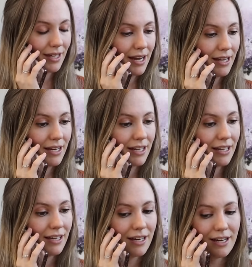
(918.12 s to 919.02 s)
Hi,
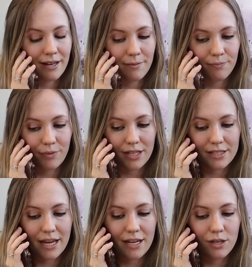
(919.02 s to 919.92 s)
honey. Um, is
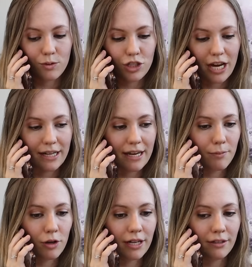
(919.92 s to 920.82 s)
that you
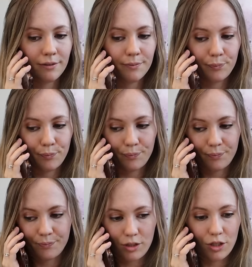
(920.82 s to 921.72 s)
jackhammering?
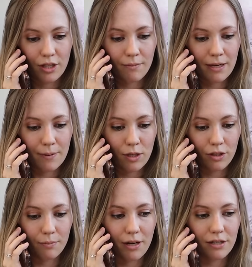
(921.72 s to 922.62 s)
Do you think maybe you
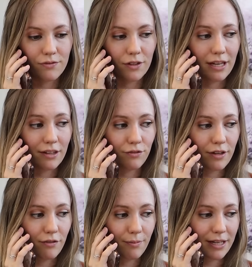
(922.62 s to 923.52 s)
could pause for like
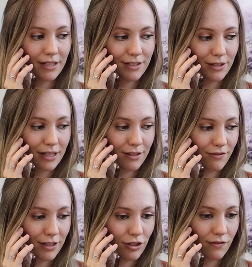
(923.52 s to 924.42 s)
five minutes so I can
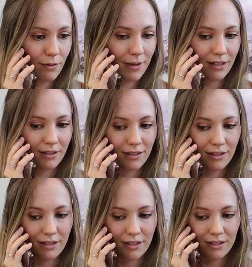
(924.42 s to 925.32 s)
finish filming?
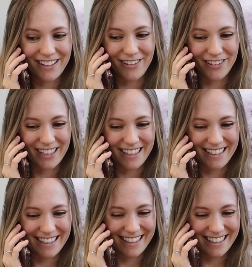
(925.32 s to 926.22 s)
All good.
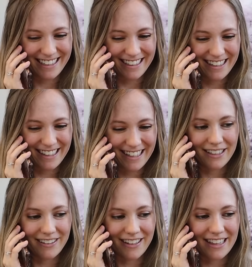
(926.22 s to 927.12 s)

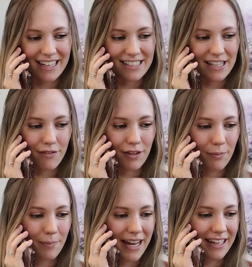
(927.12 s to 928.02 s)
All right, thanks. Love you.
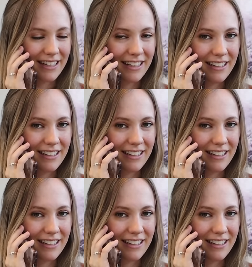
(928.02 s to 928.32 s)
Bye.